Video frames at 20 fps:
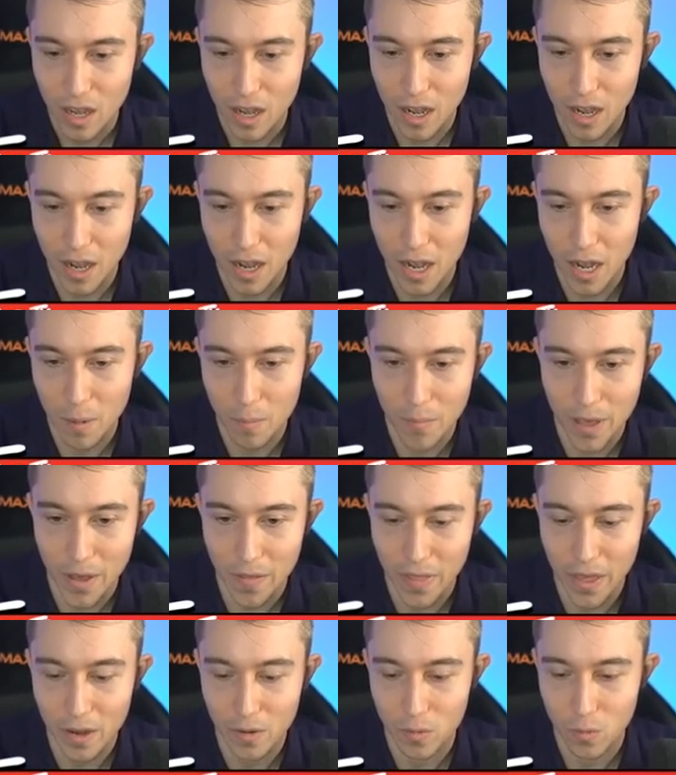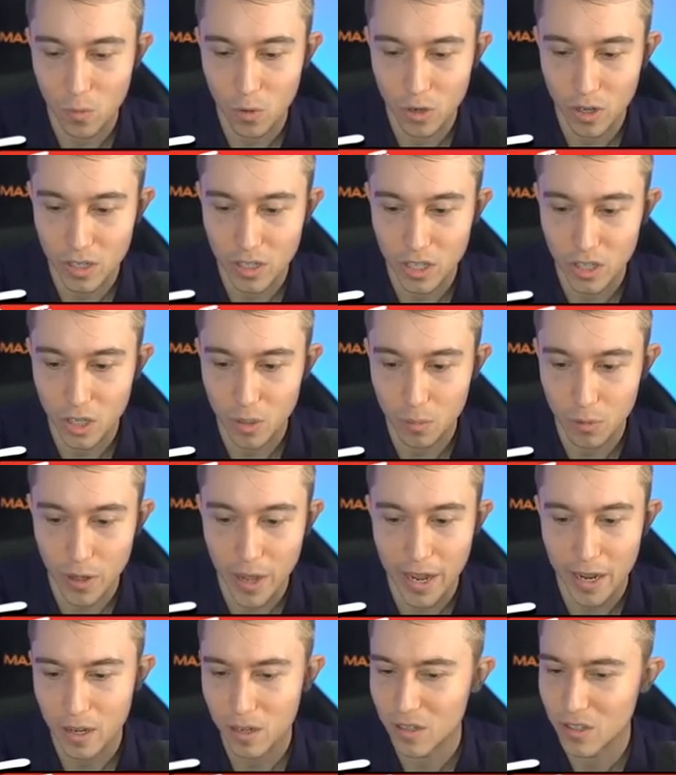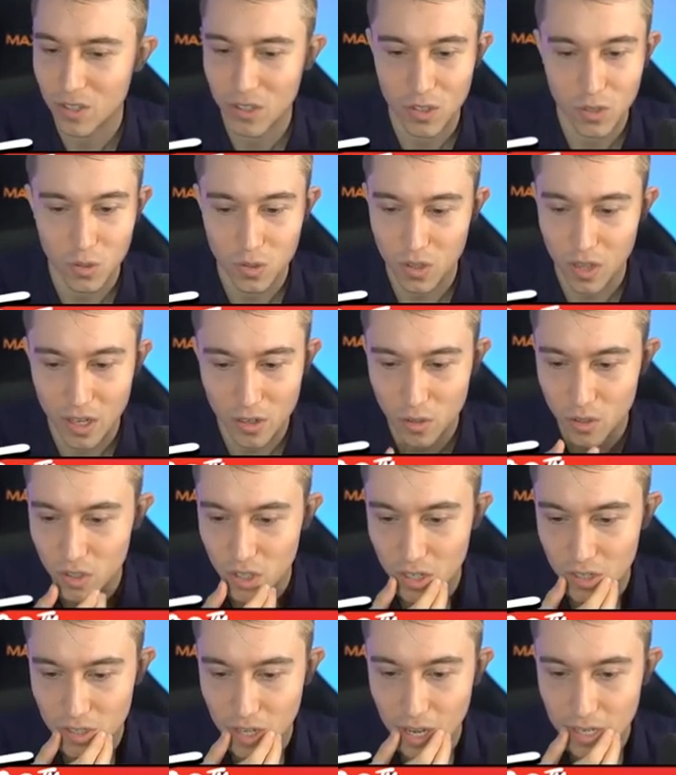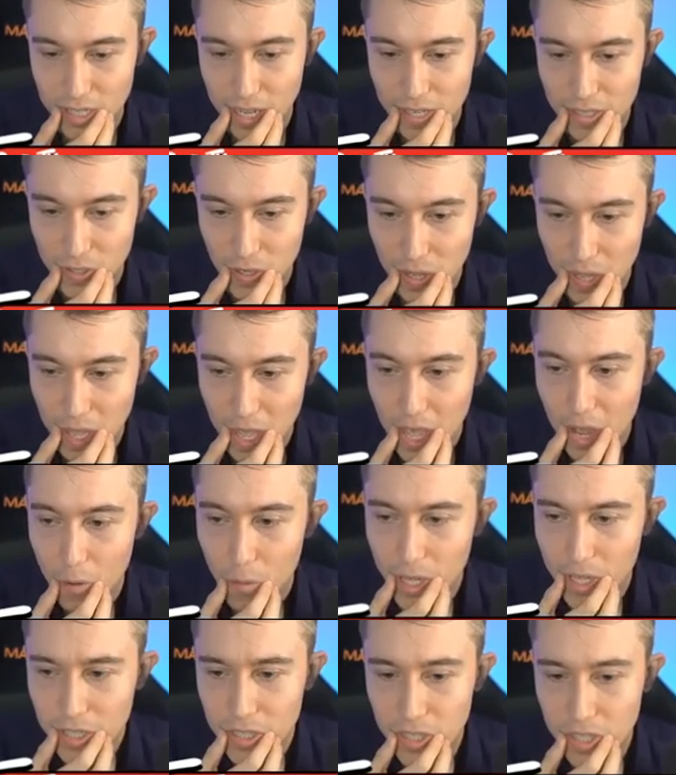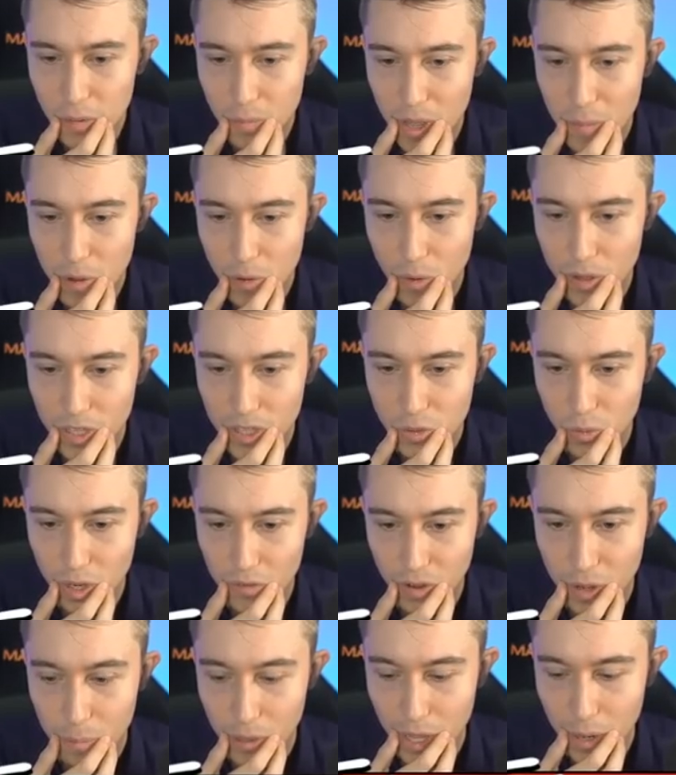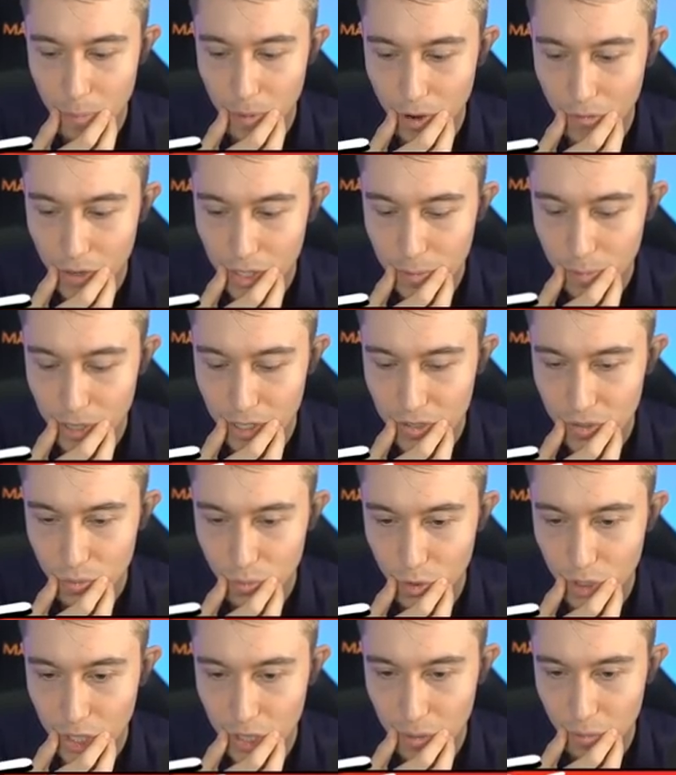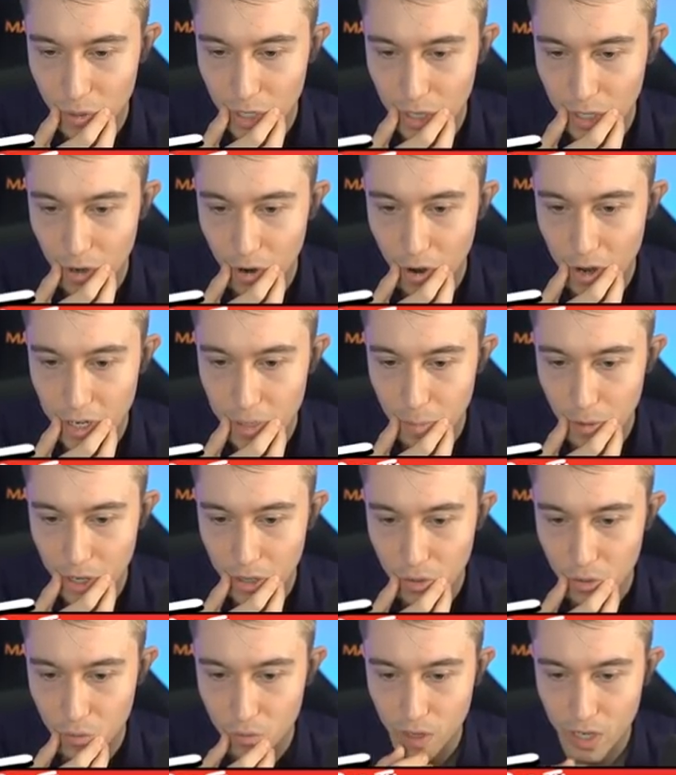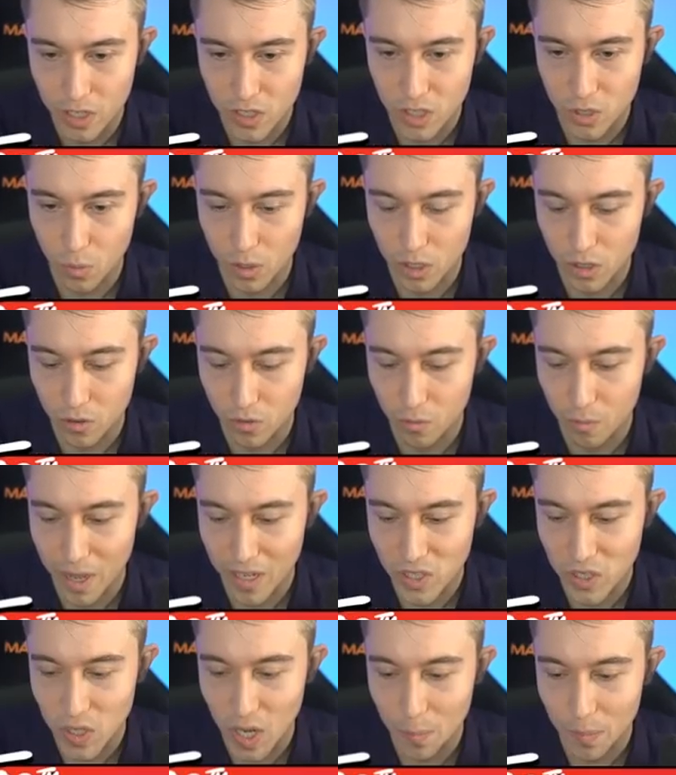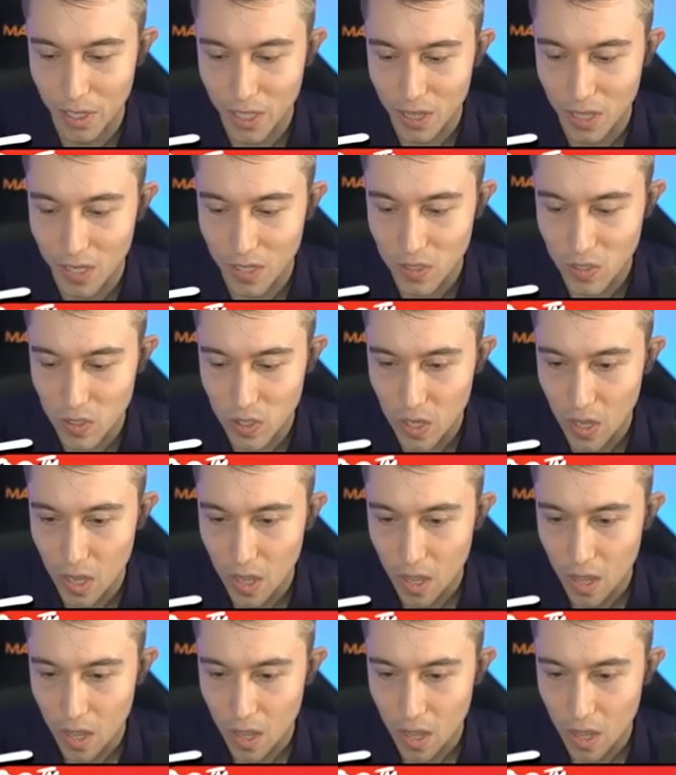Um, and then we'll continue to play. This is interesting. He's got Tesla. We can still maybe win this one if I play it perfect, but it's really, really hard to break through Phoenixes when you've messed up like this.